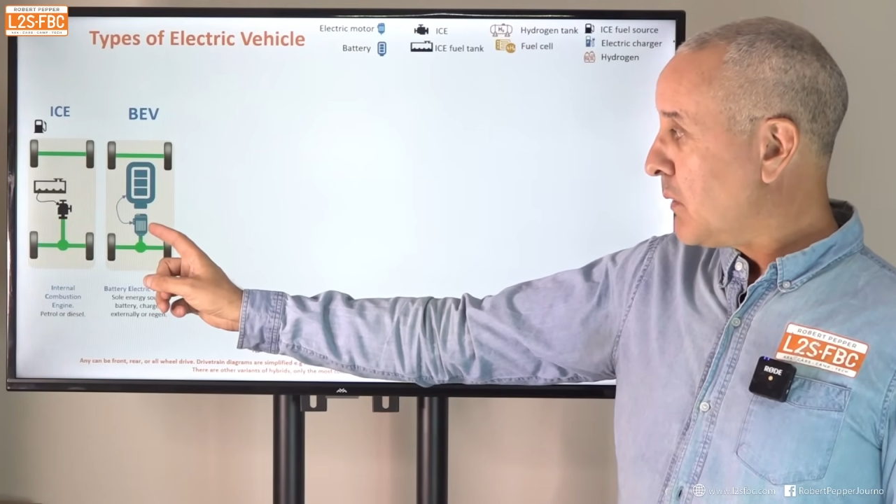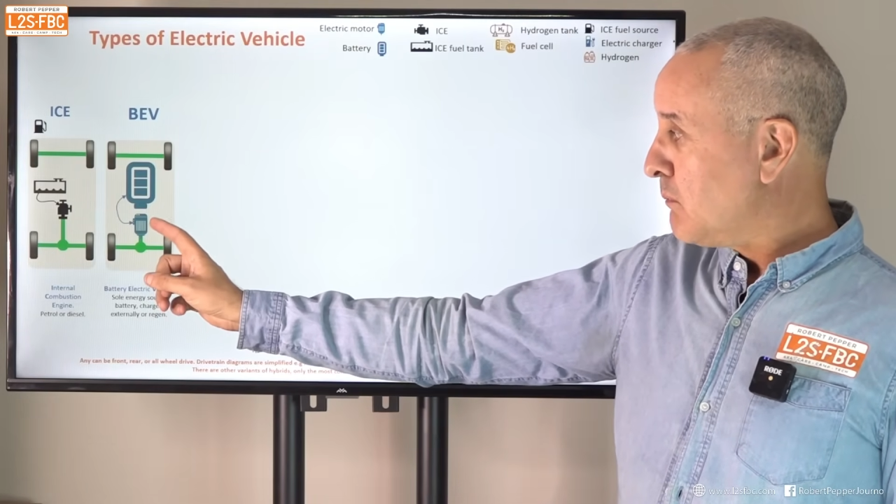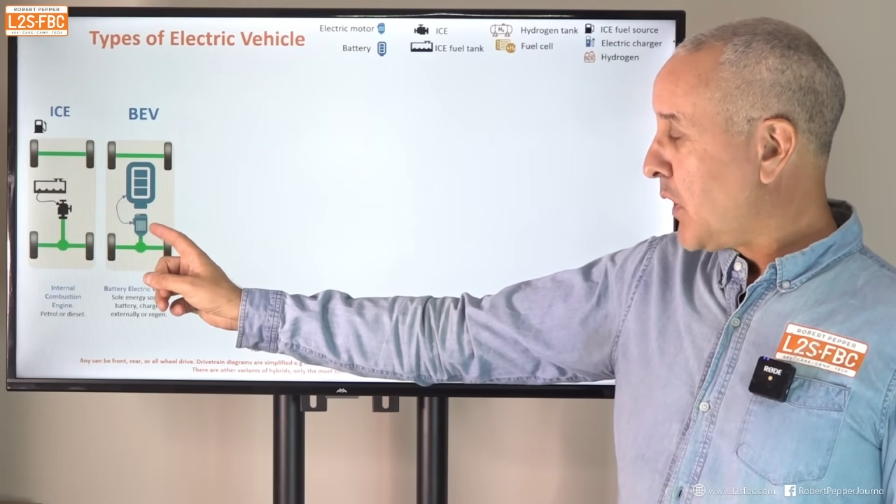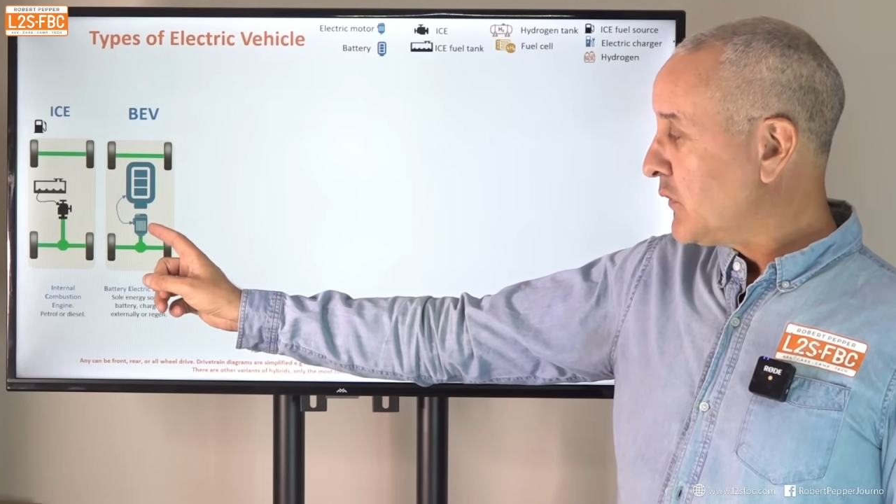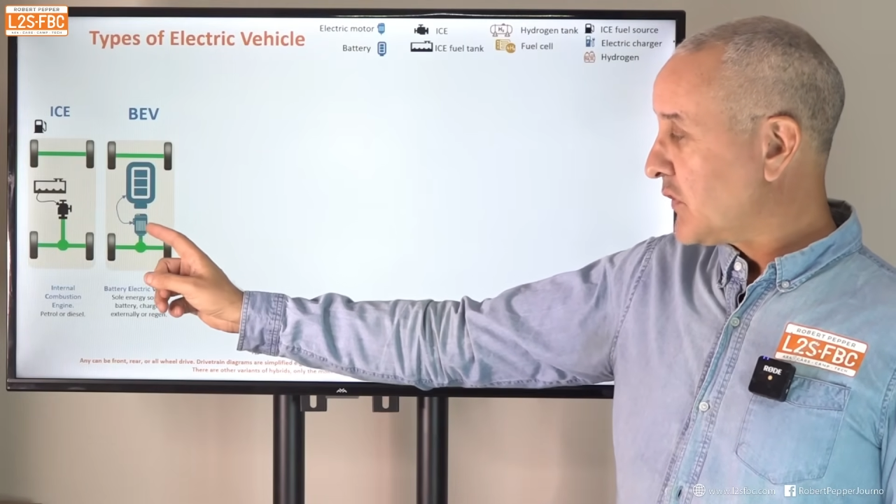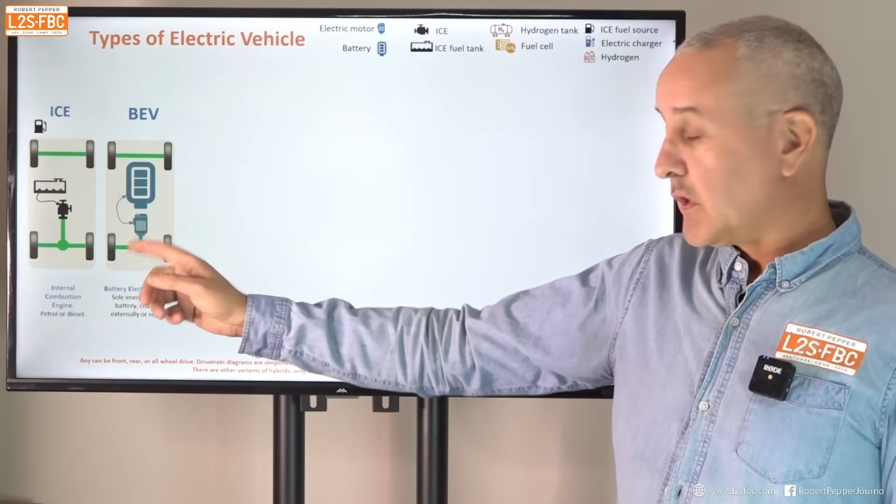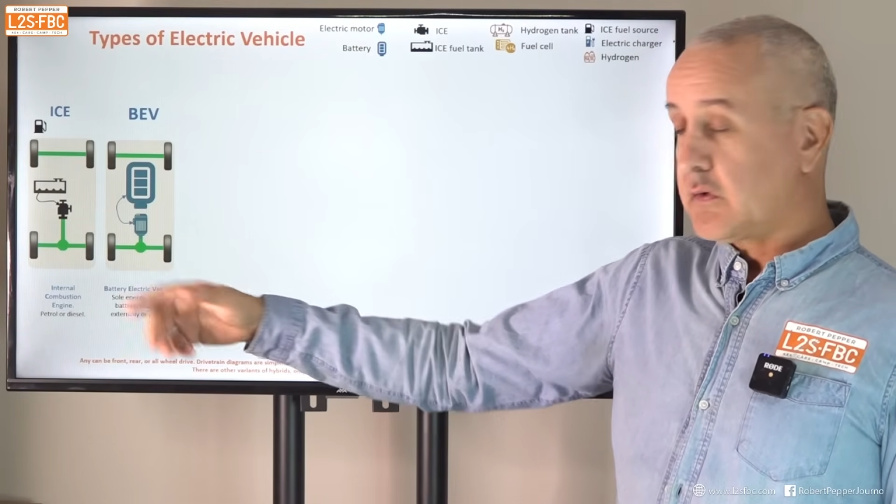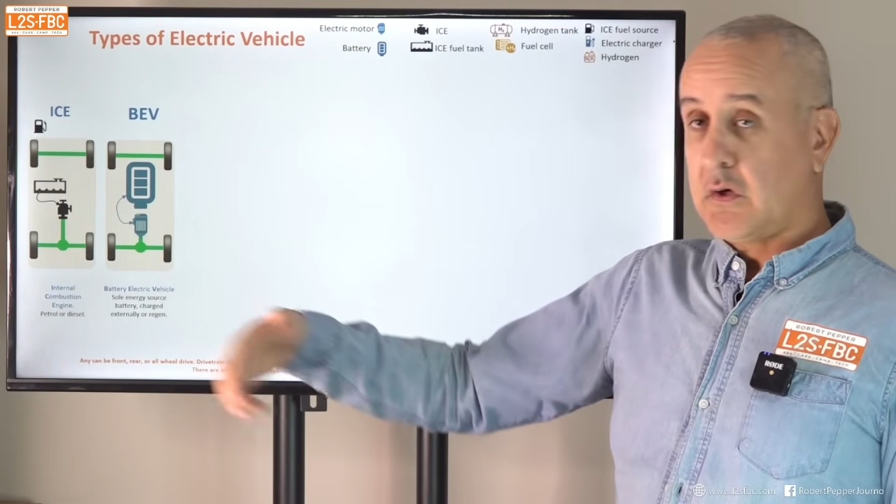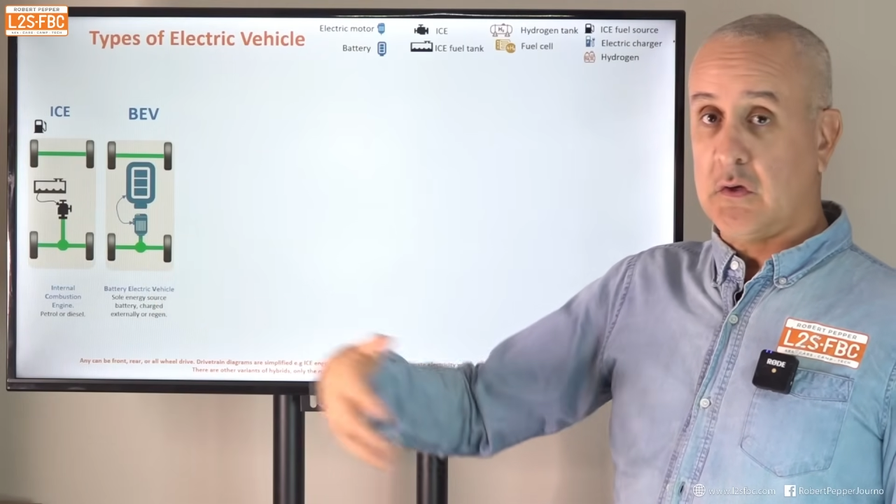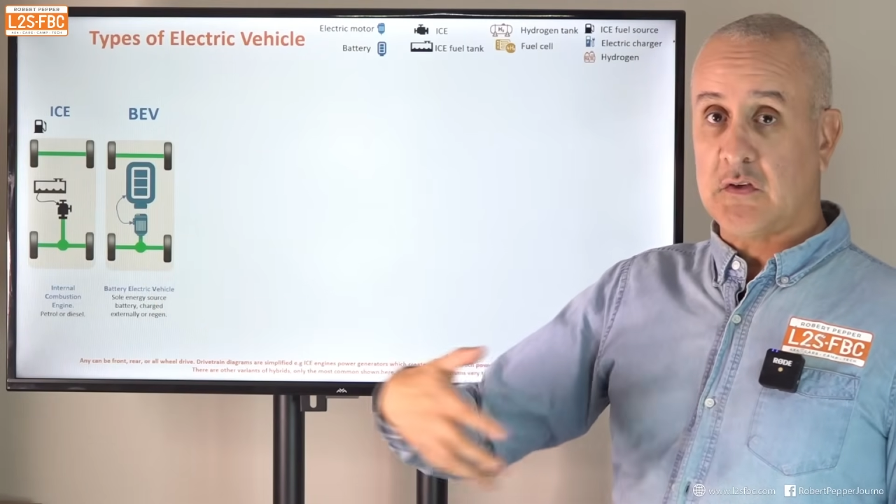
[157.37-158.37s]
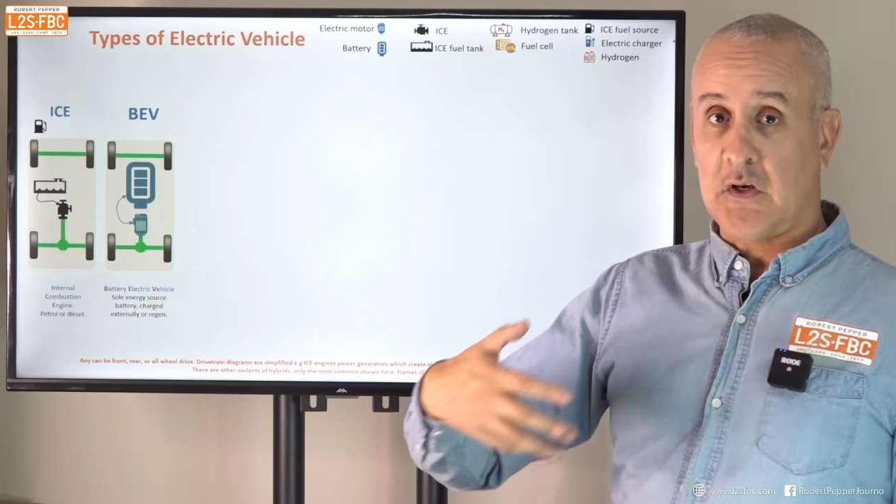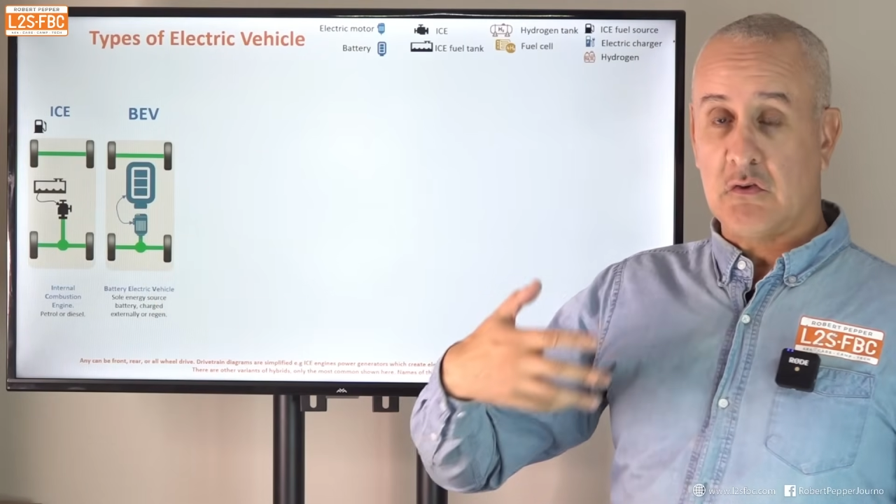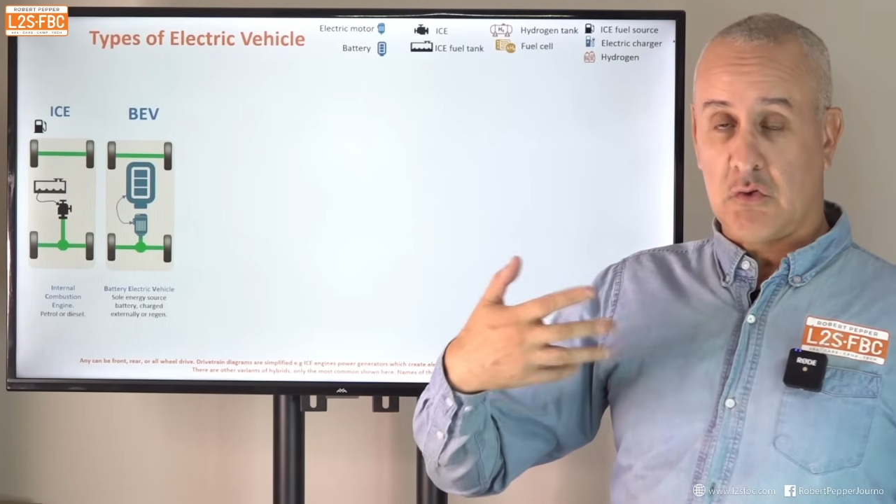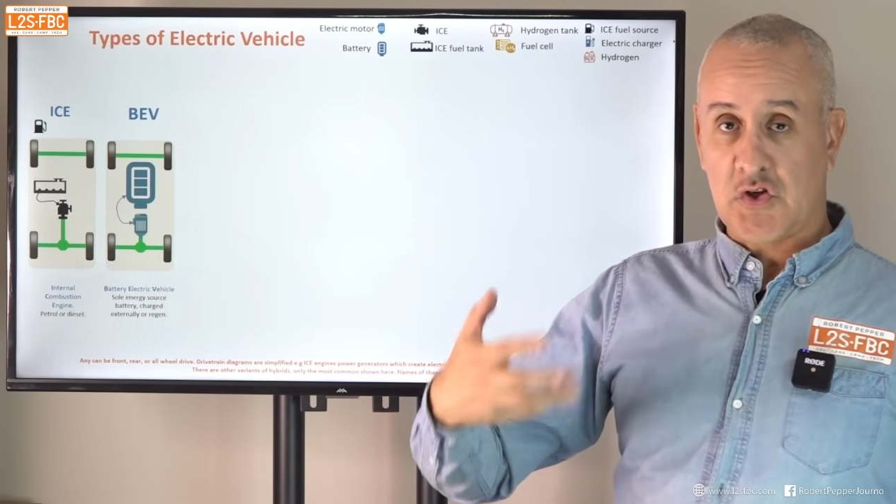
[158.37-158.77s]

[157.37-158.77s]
motor turns into a